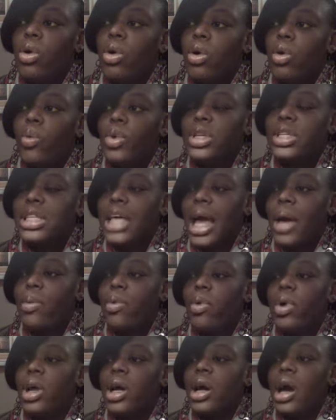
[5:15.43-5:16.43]
we say we
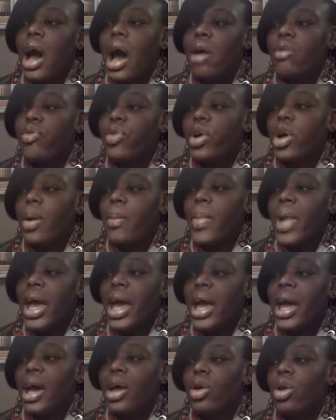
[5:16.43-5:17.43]
want a God-fearing
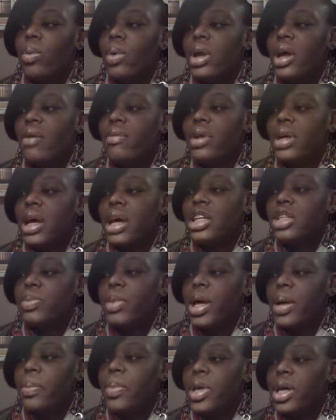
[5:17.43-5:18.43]
man or whatever the case may
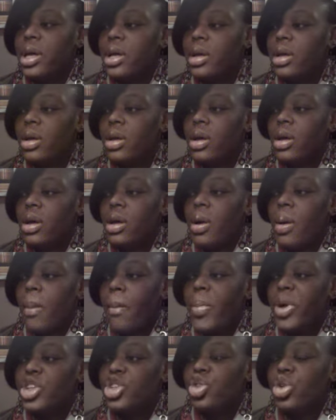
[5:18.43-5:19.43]
be,
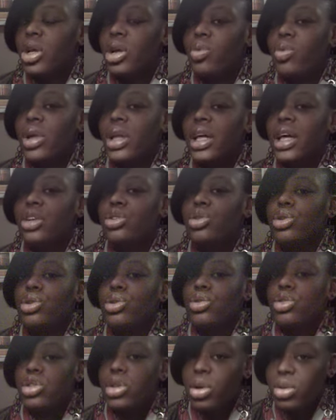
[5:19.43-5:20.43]
but you didn't really
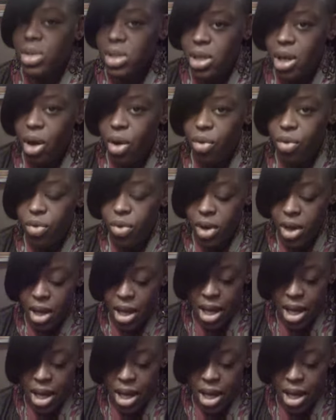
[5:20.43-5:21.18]
introduce yourself